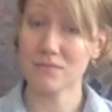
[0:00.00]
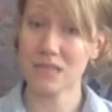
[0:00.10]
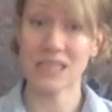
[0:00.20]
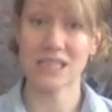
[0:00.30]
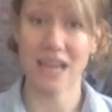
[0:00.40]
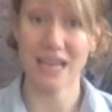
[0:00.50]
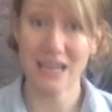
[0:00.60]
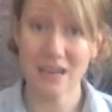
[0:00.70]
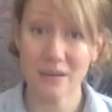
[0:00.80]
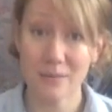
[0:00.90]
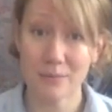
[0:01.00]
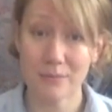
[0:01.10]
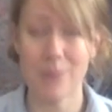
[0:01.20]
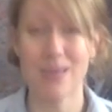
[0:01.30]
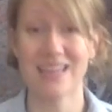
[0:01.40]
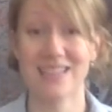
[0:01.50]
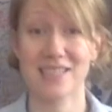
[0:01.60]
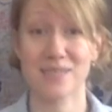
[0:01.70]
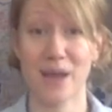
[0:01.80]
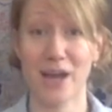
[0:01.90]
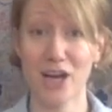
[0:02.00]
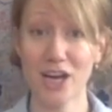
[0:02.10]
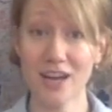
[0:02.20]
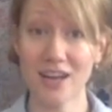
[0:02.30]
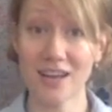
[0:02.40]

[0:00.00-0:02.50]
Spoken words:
excited, maybe inspired?